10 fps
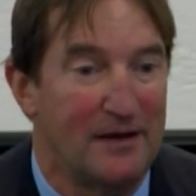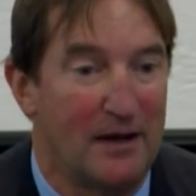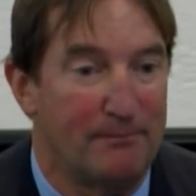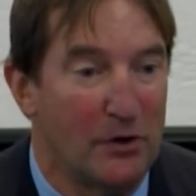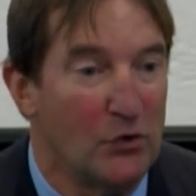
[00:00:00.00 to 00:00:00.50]

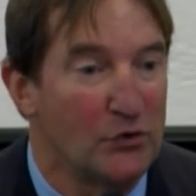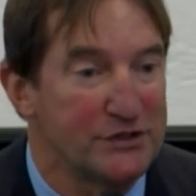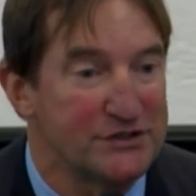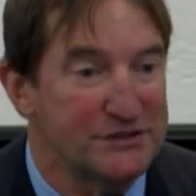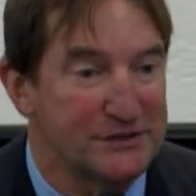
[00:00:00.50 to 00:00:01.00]
a
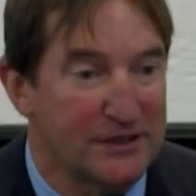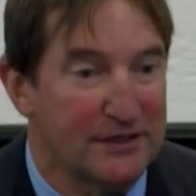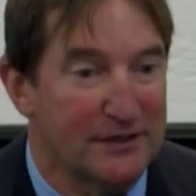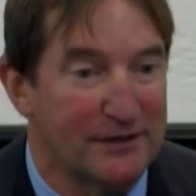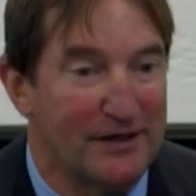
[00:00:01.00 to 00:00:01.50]
bogus
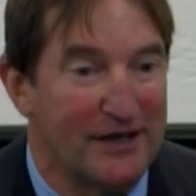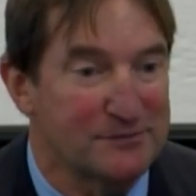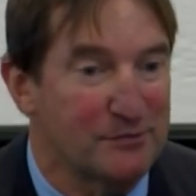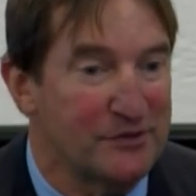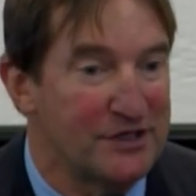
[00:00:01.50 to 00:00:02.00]
uh,
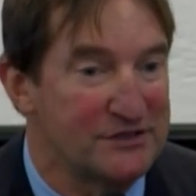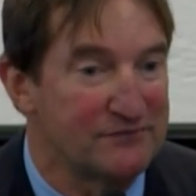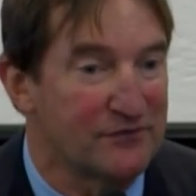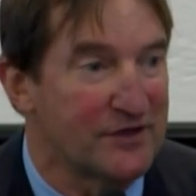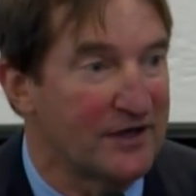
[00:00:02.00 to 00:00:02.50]
explanation
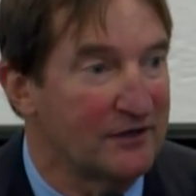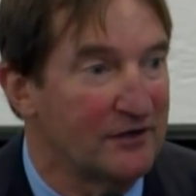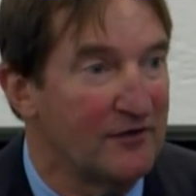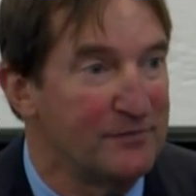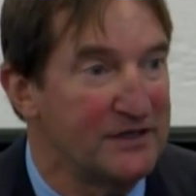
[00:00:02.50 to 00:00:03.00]
for that
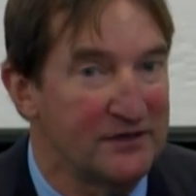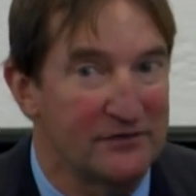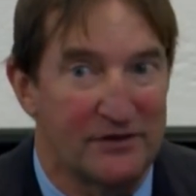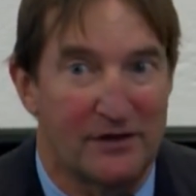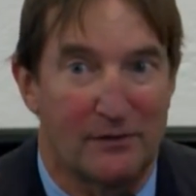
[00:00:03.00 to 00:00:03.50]
glove being
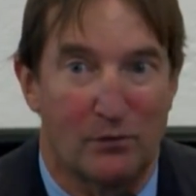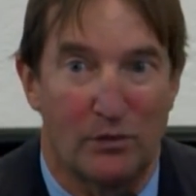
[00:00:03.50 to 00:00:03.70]
there,